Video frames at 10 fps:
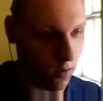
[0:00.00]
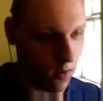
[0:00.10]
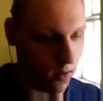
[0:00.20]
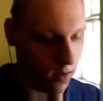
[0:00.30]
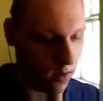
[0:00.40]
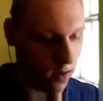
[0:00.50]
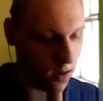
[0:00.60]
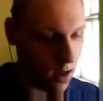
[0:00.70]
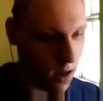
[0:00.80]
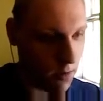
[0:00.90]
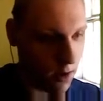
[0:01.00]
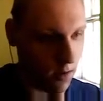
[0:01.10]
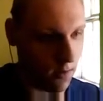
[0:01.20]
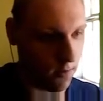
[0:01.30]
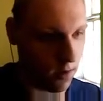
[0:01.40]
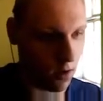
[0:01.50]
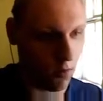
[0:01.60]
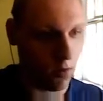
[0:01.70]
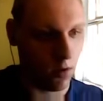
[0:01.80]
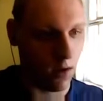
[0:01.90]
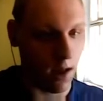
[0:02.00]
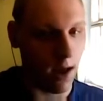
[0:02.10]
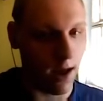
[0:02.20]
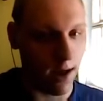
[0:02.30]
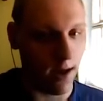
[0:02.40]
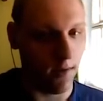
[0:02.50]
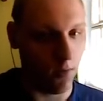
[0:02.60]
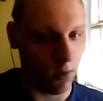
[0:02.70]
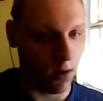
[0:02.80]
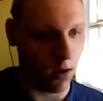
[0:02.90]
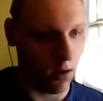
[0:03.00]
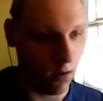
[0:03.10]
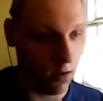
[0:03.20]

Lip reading: HTML, there we go. And you want to